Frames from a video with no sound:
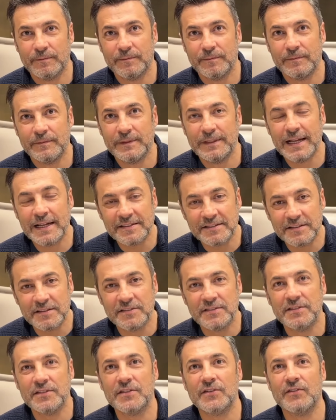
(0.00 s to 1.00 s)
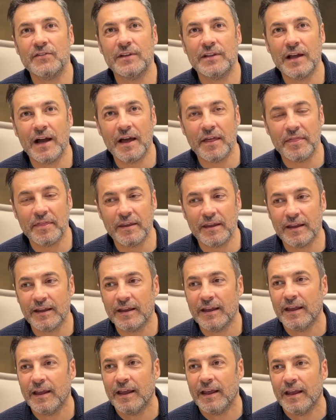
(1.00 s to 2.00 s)
That's the secret, I think.
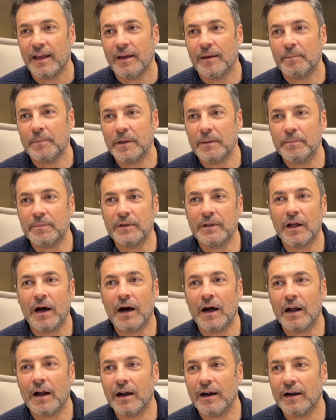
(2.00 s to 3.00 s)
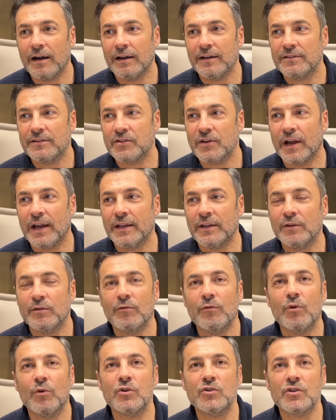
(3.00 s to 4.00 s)
People are trying to
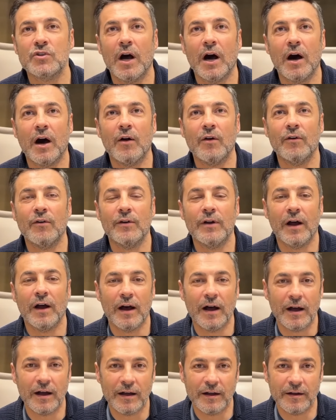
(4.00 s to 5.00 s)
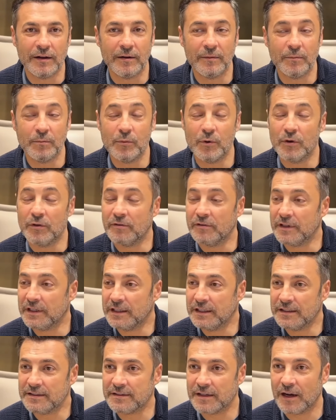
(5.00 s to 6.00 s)
watch our uh,
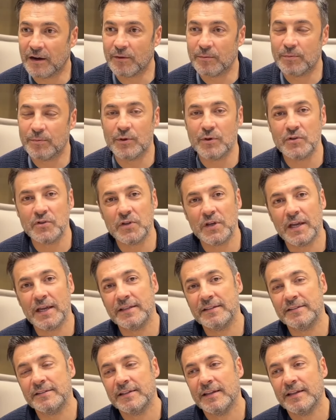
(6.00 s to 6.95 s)
movies, our projects.